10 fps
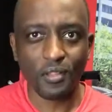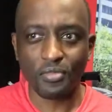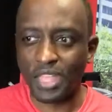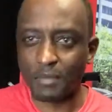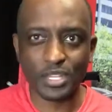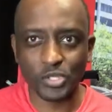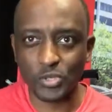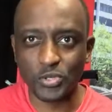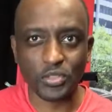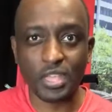And
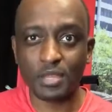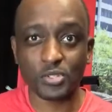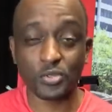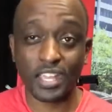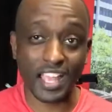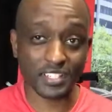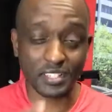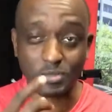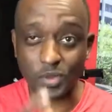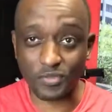actually,
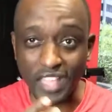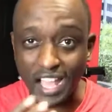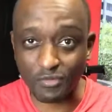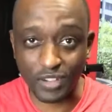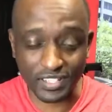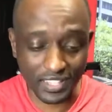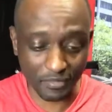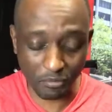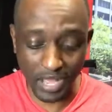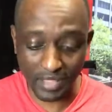this is one of the advice
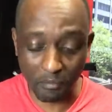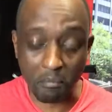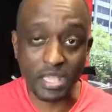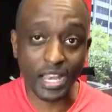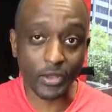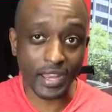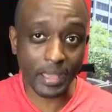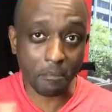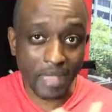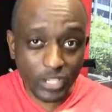that my
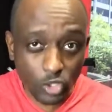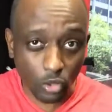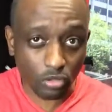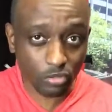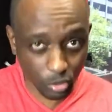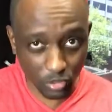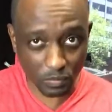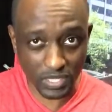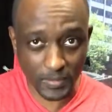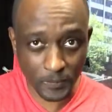millionaire mentor taught
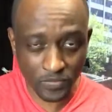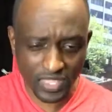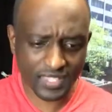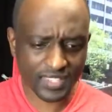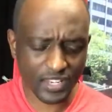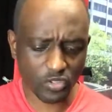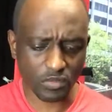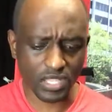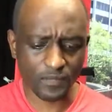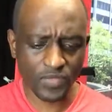me. He said to
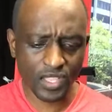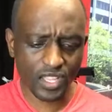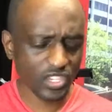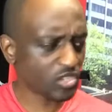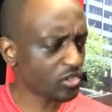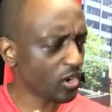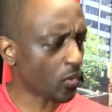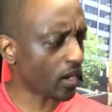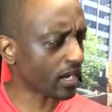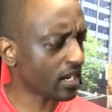me, do you know
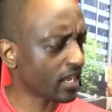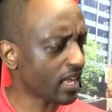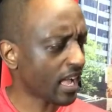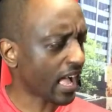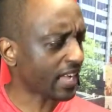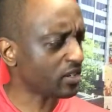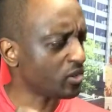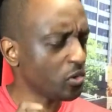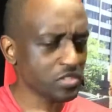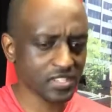what? I
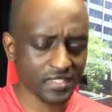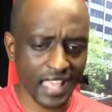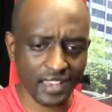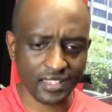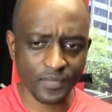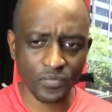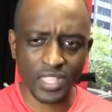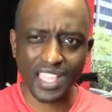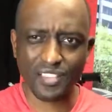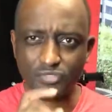noticed that
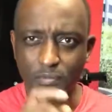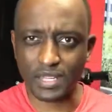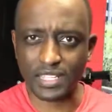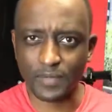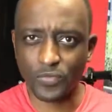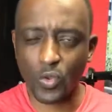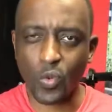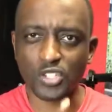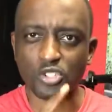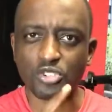everybody
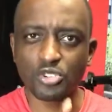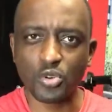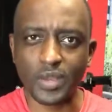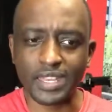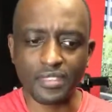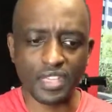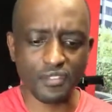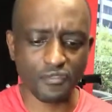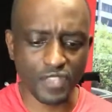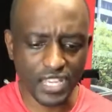was doing their
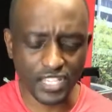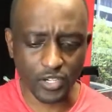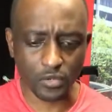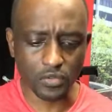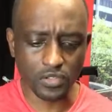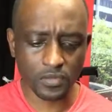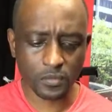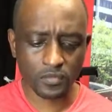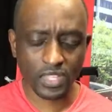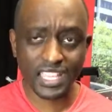videos
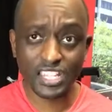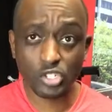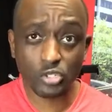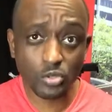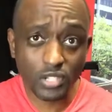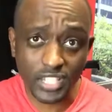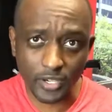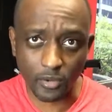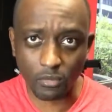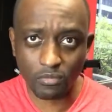in a studio.